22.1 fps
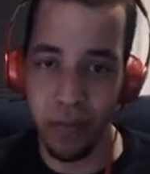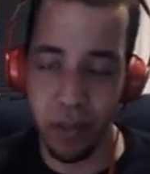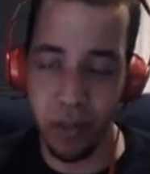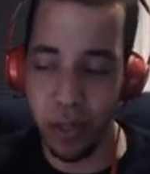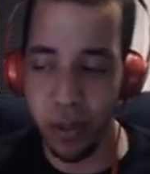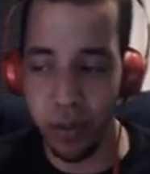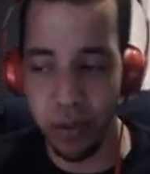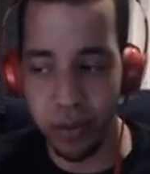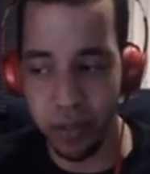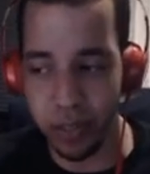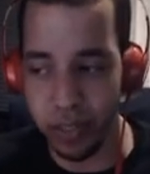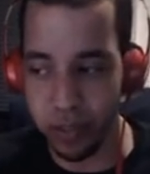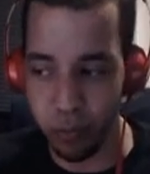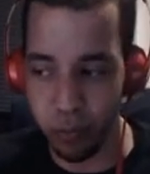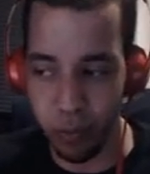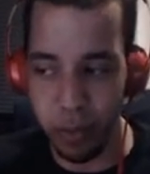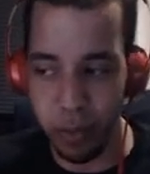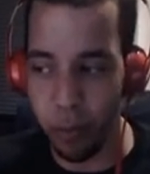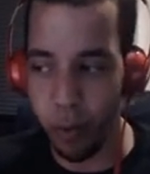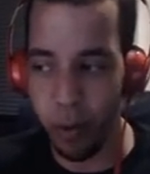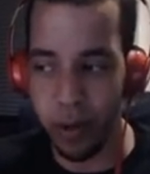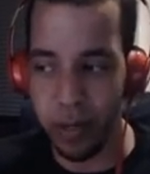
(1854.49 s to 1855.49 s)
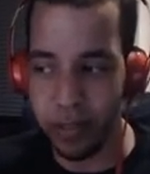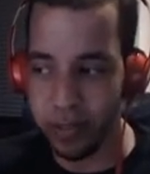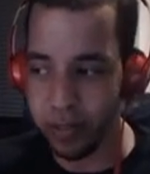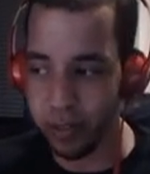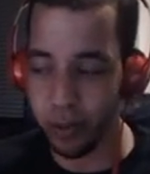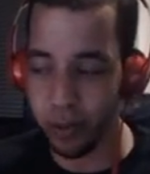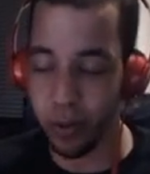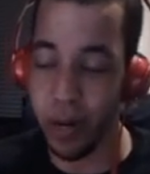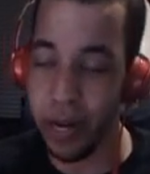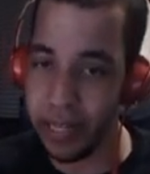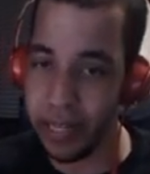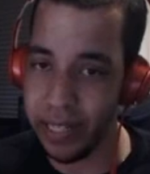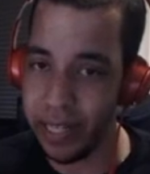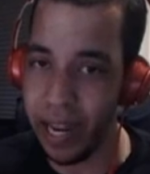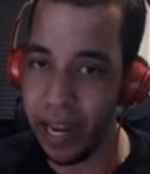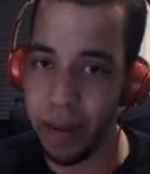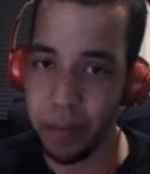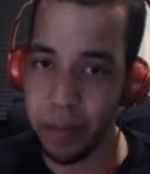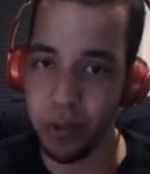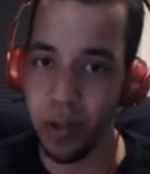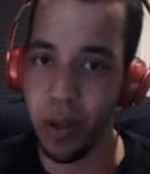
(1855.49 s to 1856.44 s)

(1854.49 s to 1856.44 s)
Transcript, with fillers: views because Reborn is a great game,